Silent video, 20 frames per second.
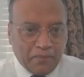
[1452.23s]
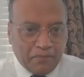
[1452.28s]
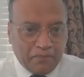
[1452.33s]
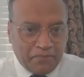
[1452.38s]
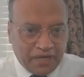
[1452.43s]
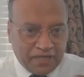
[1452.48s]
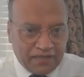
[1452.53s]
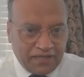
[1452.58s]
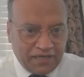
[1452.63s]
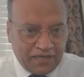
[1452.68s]

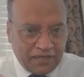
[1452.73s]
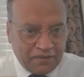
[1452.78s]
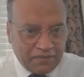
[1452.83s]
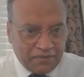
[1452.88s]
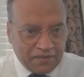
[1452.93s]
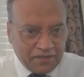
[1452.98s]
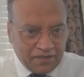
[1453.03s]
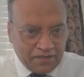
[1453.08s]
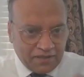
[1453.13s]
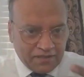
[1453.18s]
But the
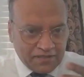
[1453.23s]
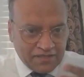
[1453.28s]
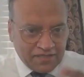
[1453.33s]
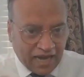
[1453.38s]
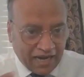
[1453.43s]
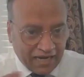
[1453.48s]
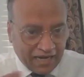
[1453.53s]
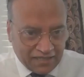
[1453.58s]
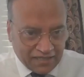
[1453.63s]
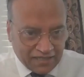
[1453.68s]

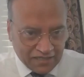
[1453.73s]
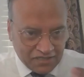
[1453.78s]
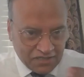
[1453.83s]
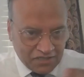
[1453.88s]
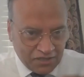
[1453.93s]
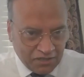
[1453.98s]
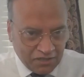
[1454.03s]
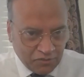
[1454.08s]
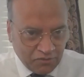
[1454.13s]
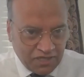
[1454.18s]

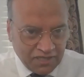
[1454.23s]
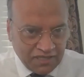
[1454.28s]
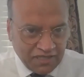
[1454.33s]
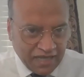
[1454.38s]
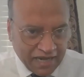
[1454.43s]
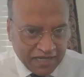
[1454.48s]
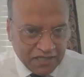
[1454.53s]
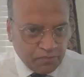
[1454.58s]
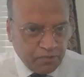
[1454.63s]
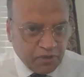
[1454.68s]
scientist who did
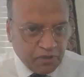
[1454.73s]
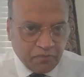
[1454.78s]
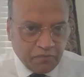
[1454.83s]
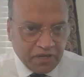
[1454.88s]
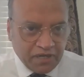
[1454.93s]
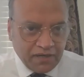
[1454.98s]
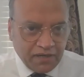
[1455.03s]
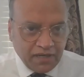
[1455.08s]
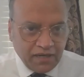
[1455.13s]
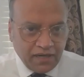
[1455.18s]
the
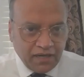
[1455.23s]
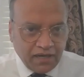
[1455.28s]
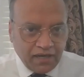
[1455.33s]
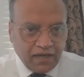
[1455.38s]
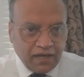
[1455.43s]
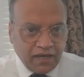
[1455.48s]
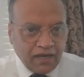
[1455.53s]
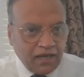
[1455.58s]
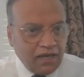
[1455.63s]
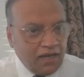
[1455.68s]
experiment,
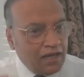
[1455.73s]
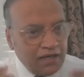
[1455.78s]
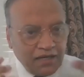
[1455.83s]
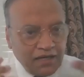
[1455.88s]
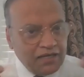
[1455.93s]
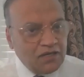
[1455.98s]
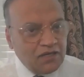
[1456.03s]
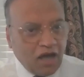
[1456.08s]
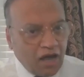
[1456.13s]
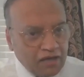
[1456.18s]
he
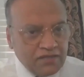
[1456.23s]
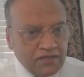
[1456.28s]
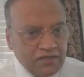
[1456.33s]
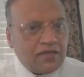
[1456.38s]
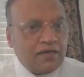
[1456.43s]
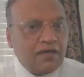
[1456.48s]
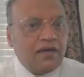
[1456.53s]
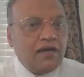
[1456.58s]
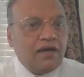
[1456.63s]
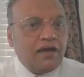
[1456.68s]
did not
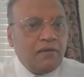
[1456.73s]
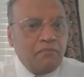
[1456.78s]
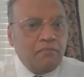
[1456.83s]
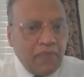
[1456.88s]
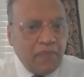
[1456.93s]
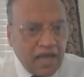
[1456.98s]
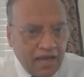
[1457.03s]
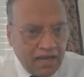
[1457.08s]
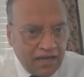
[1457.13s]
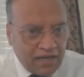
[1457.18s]

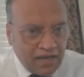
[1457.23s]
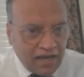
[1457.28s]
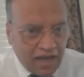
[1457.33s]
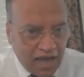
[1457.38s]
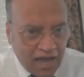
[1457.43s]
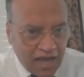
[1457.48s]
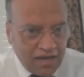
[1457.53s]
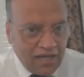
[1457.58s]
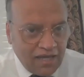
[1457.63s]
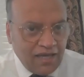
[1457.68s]
make
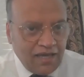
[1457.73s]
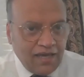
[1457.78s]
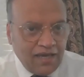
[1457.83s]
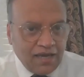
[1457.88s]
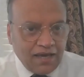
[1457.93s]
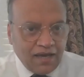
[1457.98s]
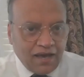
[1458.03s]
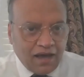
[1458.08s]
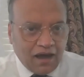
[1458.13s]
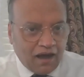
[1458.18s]
any
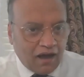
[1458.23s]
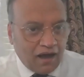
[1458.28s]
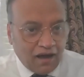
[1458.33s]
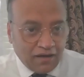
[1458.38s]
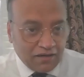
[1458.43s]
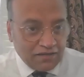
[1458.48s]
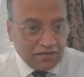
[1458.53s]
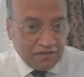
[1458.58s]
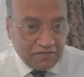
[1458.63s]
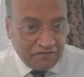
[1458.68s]

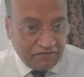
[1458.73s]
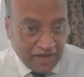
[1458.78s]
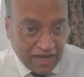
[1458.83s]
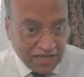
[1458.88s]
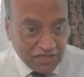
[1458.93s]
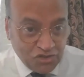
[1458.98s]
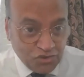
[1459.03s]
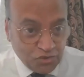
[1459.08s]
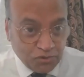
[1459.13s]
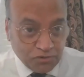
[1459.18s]
hard and
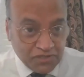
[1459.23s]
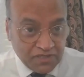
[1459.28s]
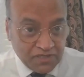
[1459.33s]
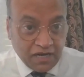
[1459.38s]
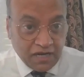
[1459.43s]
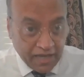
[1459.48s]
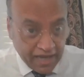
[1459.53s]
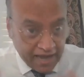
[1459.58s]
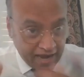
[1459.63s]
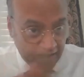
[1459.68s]
fast rules
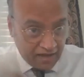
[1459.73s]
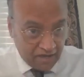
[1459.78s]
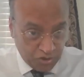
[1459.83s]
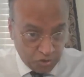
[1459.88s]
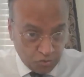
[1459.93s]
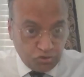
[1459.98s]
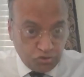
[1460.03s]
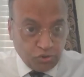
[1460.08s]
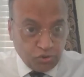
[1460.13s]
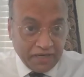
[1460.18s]
that, hey,
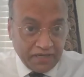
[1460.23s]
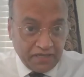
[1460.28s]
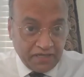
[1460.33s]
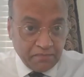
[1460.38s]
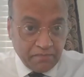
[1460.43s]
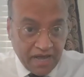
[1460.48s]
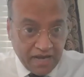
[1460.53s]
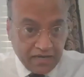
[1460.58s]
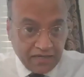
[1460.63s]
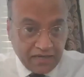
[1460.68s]
you 20
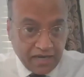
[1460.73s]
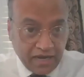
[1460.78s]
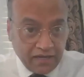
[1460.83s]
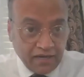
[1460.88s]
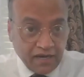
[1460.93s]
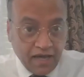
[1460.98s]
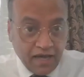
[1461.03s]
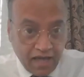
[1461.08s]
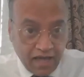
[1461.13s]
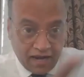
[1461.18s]

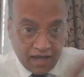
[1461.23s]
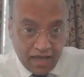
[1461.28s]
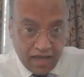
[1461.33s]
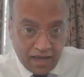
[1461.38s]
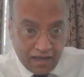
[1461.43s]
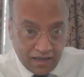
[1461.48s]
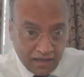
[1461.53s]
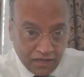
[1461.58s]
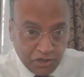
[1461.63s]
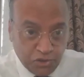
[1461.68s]
meditate, and
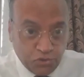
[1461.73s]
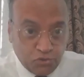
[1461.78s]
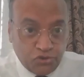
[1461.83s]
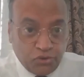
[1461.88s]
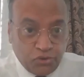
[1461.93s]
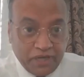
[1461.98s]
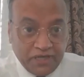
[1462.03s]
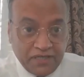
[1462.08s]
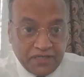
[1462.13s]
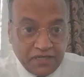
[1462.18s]
hey, you
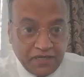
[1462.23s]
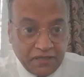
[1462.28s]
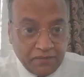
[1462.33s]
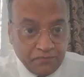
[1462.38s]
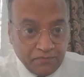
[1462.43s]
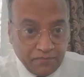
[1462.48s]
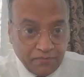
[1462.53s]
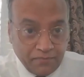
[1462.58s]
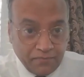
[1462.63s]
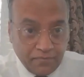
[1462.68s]
20,
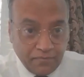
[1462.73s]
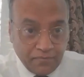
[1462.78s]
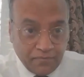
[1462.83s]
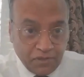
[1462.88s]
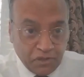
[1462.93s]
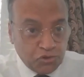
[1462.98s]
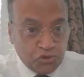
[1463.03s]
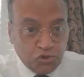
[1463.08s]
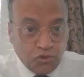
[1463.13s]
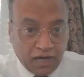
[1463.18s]

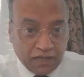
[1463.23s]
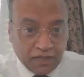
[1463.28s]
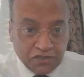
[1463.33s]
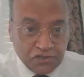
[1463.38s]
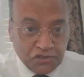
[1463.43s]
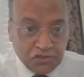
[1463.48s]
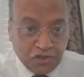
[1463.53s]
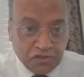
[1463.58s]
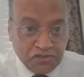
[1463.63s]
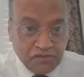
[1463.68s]
you do other
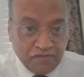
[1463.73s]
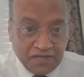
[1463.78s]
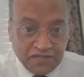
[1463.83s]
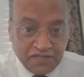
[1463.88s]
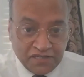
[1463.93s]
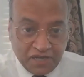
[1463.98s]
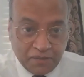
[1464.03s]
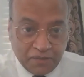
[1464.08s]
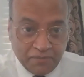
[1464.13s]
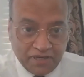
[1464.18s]
stuff of
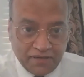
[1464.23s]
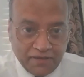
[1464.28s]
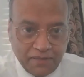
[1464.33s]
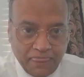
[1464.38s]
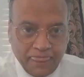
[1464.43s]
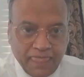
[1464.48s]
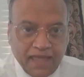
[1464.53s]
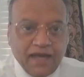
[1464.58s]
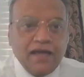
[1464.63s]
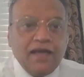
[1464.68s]
entertainment.
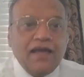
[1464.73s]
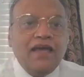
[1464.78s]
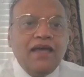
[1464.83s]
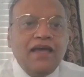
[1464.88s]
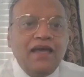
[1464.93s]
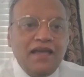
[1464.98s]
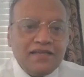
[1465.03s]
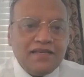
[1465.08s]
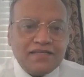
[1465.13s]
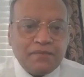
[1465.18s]

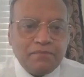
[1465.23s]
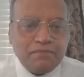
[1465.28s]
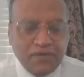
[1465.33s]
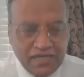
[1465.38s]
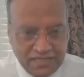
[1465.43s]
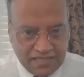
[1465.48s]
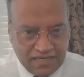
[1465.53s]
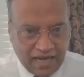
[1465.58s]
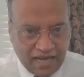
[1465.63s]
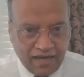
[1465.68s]
He
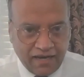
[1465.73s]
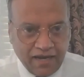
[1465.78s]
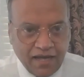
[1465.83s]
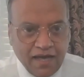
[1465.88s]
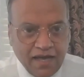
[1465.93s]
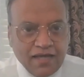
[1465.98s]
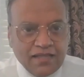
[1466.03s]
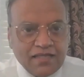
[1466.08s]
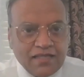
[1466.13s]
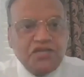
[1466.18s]
simply said
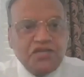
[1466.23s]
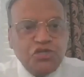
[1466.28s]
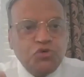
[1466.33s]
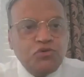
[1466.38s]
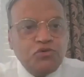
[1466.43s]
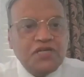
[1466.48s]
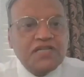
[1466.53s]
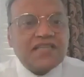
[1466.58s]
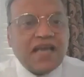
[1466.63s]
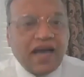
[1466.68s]
that
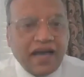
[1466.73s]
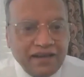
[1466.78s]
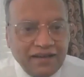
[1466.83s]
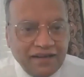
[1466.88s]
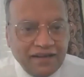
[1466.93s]
you decide.